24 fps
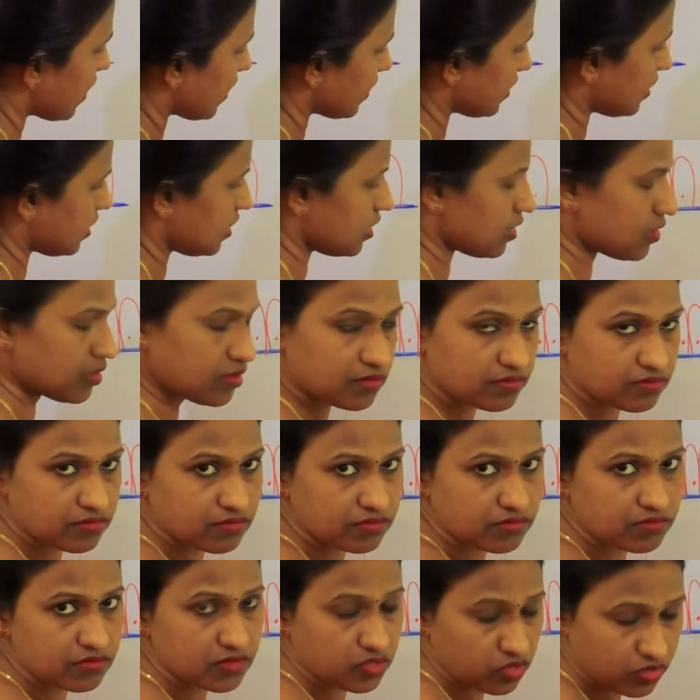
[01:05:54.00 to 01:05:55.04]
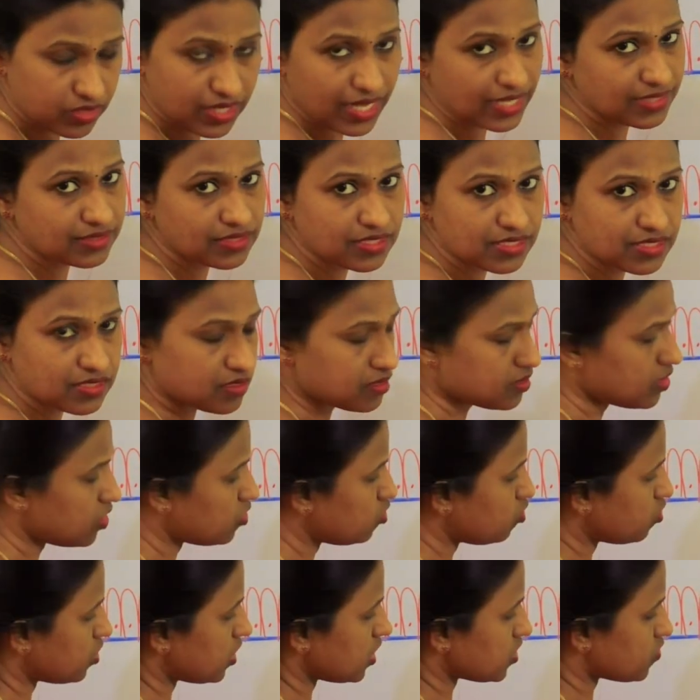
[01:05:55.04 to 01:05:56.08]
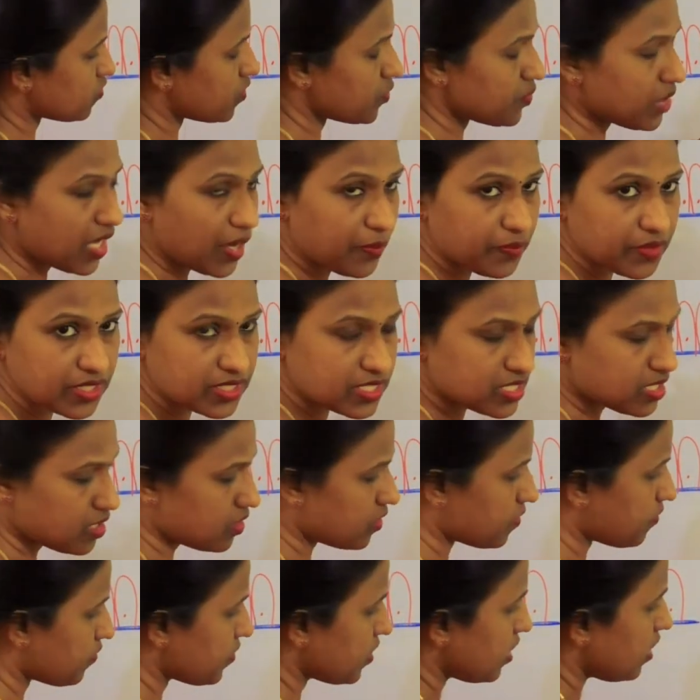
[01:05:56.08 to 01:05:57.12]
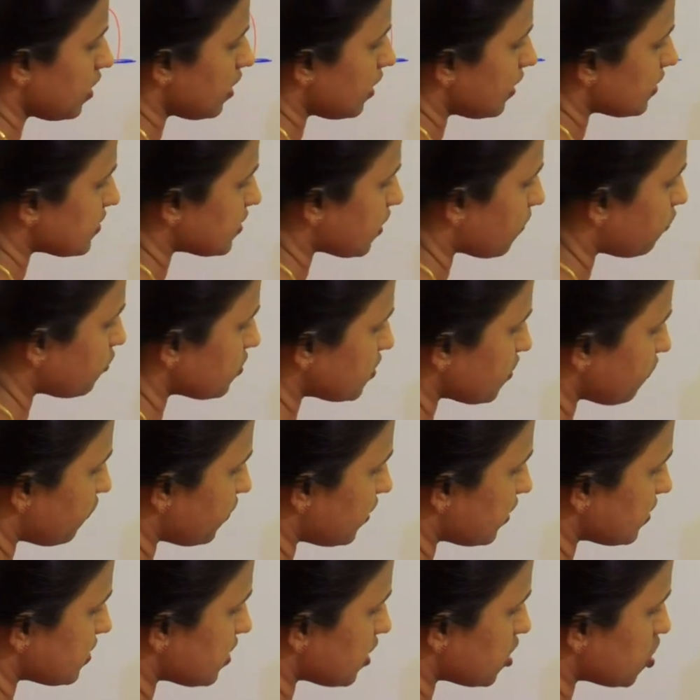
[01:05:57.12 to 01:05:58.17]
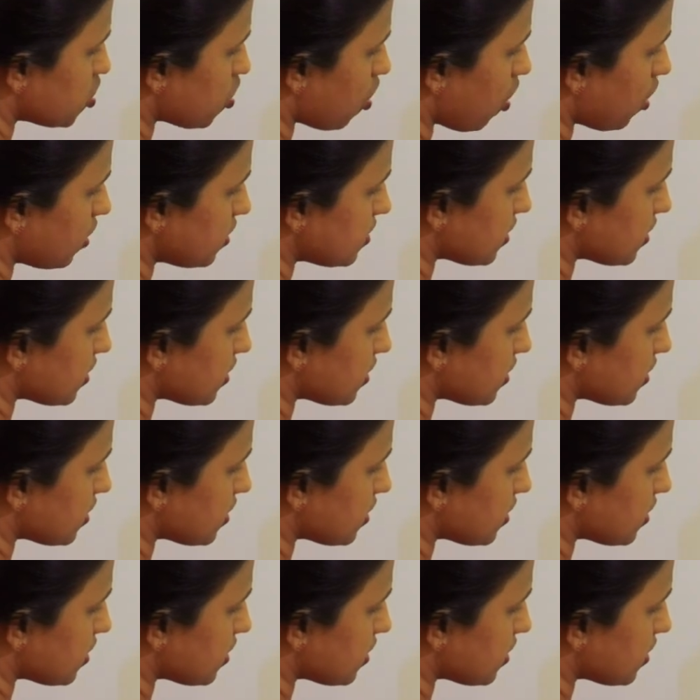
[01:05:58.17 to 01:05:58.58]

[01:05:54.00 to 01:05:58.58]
like here, look like this. The nucleus will be appears here. Suppose if it is a short